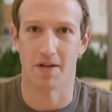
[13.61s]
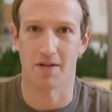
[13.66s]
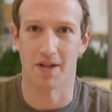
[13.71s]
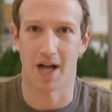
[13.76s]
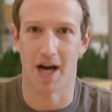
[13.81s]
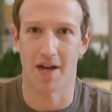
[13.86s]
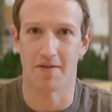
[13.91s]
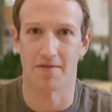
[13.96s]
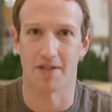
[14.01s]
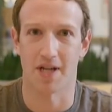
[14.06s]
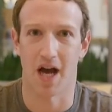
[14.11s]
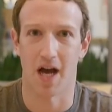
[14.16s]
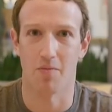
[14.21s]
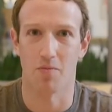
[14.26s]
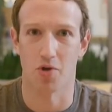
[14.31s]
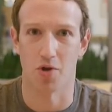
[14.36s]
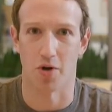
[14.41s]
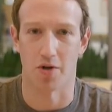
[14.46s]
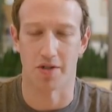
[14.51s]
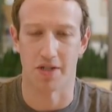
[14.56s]
a lot of
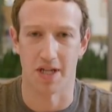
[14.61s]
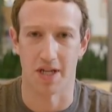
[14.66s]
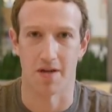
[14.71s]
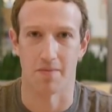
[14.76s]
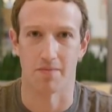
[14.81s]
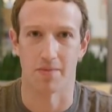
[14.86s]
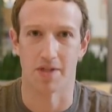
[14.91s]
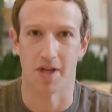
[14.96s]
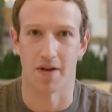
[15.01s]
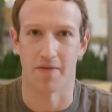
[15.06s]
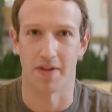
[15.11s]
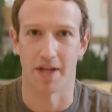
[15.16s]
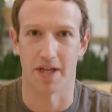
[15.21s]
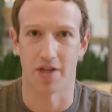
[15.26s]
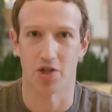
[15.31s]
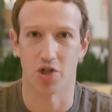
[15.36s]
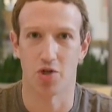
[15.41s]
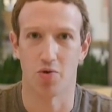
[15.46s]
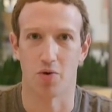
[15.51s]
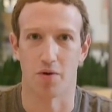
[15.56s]
time with our teams on the
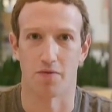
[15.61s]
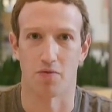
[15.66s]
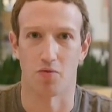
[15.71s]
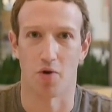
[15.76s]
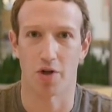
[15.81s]
issue of